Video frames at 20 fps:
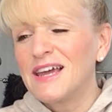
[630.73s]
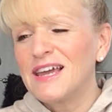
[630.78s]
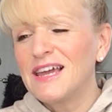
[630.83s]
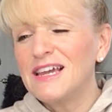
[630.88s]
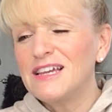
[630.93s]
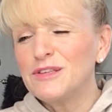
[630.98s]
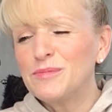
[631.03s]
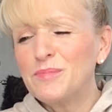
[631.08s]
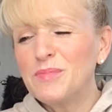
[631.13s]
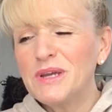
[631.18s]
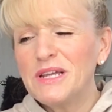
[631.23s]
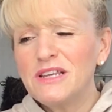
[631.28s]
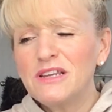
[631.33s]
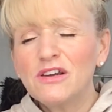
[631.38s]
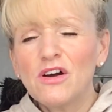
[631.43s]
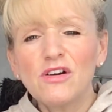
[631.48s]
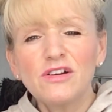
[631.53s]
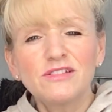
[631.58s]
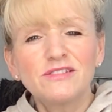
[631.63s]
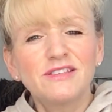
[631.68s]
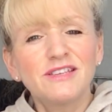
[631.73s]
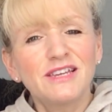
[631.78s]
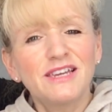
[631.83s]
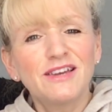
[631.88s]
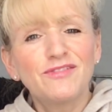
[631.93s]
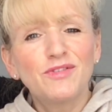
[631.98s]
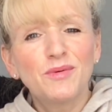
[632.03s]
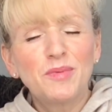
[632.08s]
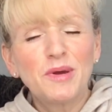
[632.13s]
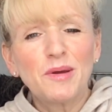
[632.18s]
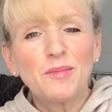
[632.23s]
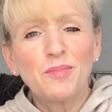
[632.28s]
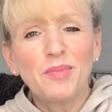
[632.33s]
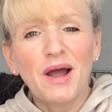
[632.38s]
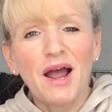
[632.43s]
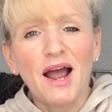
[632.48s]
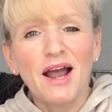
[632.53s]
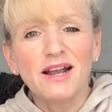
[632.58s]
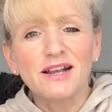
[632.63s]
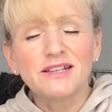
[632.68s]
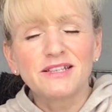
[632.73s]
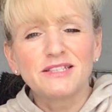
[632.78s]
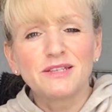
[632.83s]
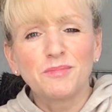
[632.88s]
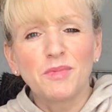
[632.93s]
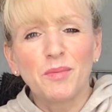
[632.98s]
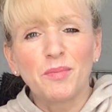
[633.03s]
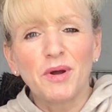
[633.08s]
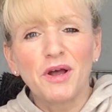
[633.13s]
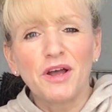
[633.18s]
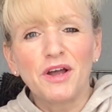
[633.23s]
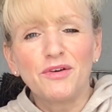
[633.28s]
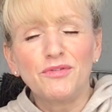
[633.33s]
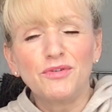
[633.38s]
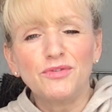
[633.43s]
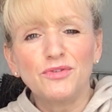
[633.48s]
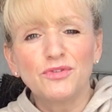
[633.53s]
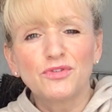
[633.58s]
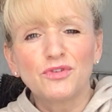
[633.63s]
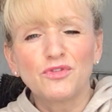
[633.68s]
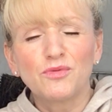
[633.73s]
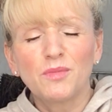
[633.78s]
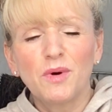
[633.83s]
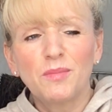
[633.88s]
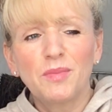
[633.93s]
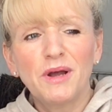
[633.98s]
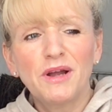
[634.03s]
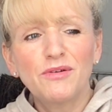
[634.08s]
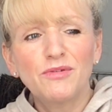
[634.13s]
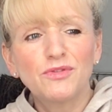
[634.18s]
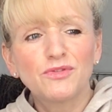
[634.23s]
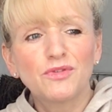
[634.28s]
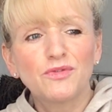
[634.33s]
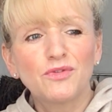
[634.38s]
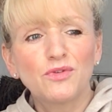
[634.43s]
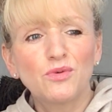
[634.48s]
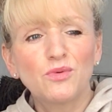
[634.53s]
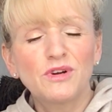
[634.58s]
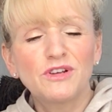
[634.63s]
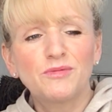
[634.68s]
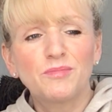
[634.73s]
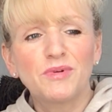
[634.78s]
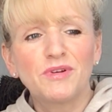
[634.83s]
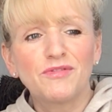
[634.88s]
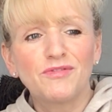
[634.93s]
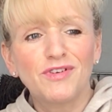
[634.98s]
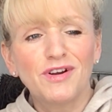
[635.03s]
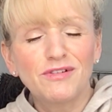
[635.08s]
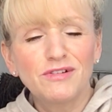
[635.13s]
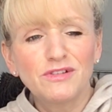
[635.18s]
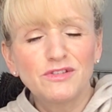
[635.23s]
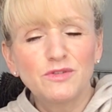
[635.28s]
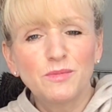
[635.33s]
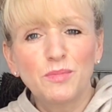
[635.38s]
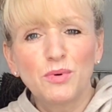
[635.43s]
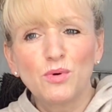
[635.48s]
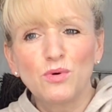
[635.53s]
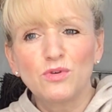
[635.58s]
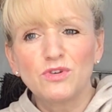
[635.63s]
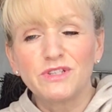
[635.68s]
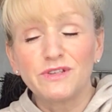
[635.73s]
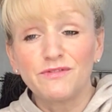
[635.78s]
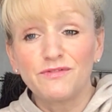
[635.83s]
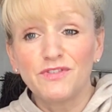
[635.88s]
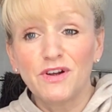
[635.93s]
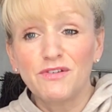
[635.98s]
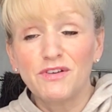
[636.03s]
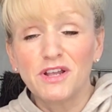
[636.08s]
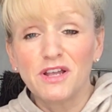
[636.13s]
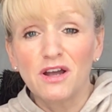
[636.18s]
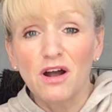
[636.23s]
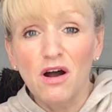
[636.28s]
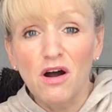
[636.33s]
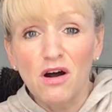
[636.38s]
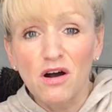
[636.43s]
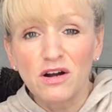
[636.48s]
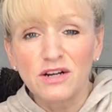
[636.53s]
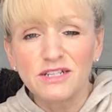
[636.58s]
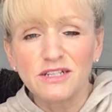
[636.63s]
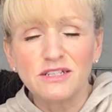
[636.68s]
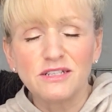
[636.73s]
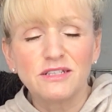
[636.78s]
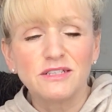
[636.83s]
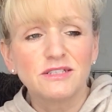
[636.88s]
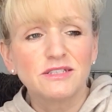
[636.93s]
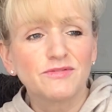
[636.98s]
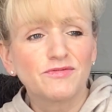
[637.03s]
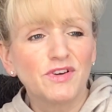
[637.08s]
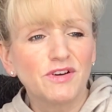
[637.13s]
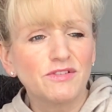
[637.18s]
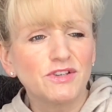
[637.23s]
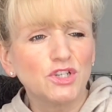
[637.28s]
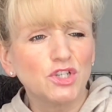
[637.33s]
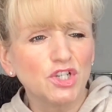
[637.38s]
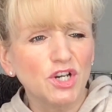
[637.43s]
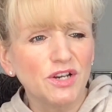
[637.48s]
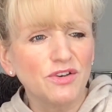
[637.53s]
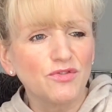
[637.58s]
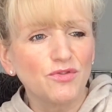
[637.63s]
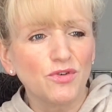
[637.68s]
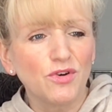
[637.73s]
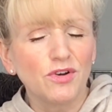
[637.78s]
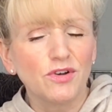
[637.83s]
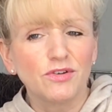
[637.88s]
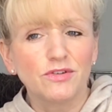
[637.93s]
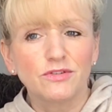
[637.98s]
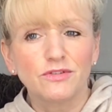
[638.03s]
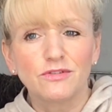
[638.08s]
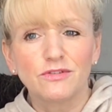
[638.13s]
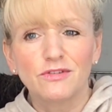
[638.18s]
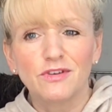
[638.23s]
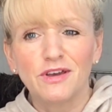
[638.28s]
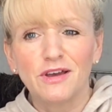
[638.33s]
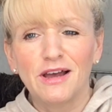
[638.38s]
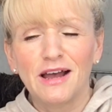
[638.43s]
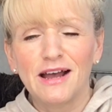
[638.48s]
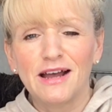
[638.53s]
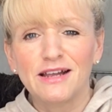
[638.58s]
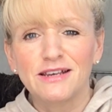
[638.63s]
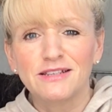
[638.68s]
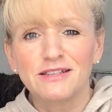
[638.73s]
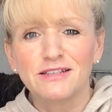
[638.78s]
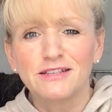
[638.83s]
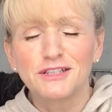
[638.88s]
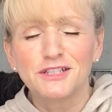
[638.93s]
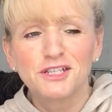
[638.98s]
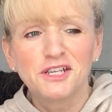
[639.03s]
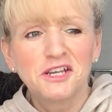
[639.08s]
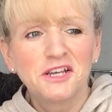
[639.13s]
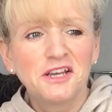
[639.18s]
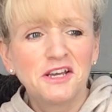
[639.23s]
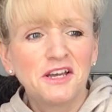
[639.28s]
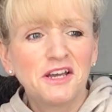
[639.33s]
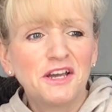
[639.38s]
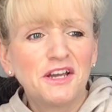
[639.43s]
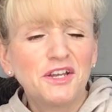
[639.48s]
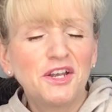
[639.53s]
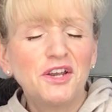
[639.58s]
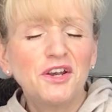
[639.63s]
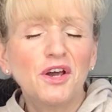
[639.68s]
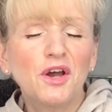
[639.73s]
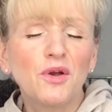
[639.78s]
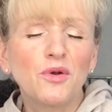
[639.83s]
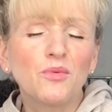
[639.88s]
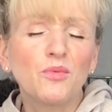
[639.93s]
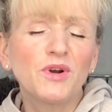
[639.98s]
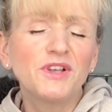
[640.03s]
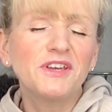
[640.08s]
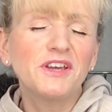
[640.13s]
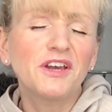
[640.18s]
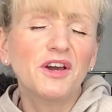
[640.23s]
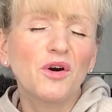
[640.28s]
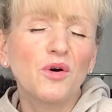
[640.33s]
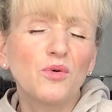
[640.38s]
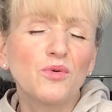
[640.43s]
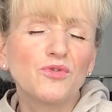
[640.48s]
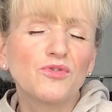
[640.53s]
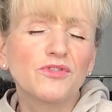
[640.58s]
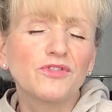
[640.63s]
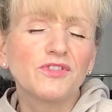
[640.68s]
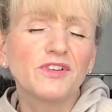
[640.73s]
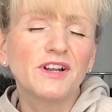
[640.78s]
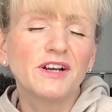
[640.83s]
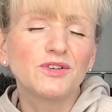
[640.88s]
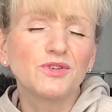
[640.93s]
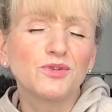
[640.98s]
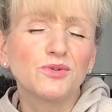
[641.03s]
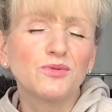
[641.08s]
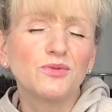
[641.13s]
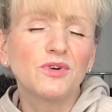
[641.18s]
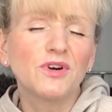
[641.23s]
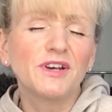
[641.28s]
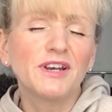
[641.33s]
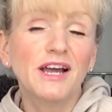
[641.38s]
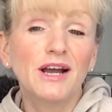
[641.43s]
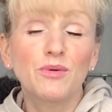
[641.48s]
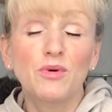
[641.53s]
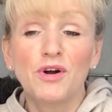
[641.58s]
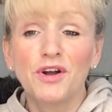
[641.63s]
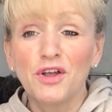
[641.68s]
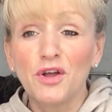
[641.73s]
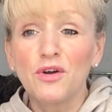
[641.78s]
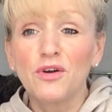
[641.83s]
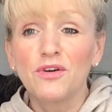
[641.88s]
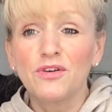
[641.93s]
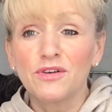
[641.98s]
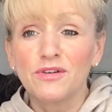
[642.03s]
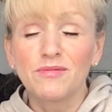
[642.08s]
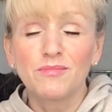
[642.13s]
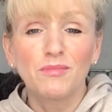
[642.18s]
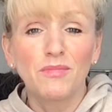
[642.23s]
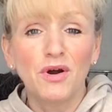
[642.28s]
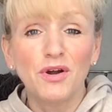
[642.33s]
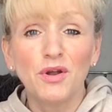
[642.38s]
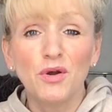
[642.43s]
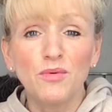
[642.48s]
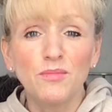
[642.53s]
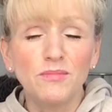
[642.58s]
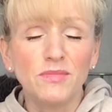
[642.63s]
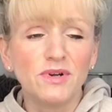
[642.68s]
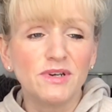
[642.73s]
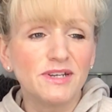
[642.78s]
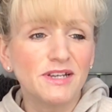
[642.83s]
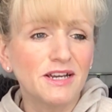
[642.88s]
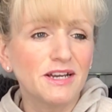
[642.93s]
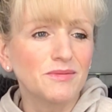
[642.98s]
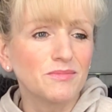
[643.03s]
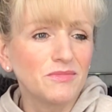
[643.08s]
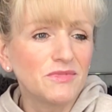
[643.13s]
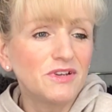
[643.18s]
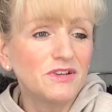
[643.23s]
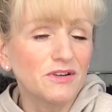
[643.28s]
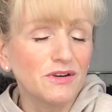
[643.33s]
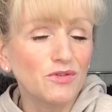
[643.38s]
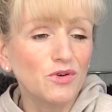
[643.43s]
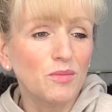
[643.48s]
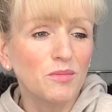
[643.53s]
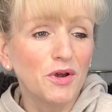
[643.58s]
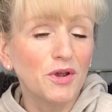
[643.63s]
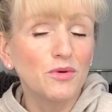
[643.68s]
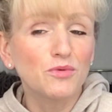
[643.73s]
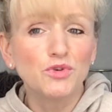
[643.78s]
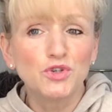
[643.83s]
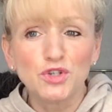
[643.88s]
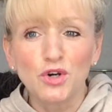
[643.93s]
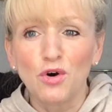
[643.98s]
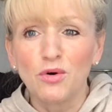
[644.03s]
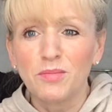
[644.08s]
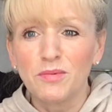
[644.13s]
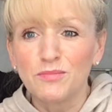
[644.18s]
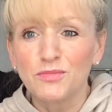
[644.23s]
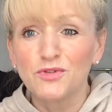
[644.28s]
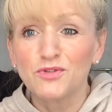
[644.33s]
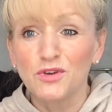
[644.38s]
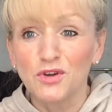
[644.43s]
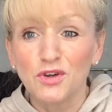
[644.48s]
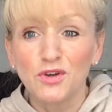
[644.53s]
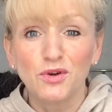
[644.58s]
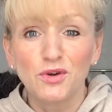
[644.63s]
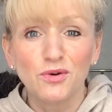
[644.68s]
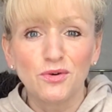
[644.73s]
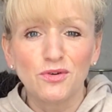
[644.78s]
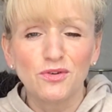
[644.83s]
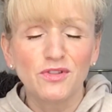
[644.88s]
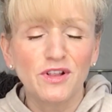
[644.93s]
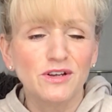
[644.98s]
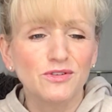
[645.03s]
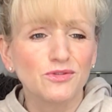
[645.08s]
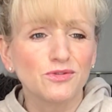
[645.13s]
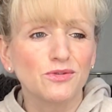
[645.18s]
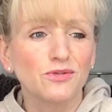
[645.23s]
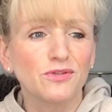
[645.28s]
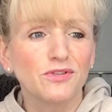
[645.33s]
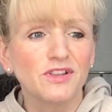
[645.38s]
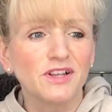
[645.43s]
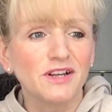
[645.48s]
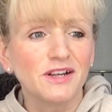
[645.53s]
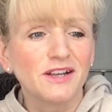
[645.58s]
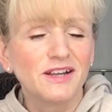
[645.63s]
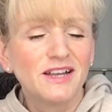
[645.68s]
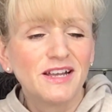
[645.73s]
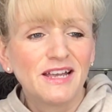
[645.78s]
it's been nice to give a bit back to my parents, because my parents have always been very supportive, very kind, very generous. And, you know, when you get older as an adult, and now I earn my own money, and, you know, I've got my own job, I'm secure, that sort of thing.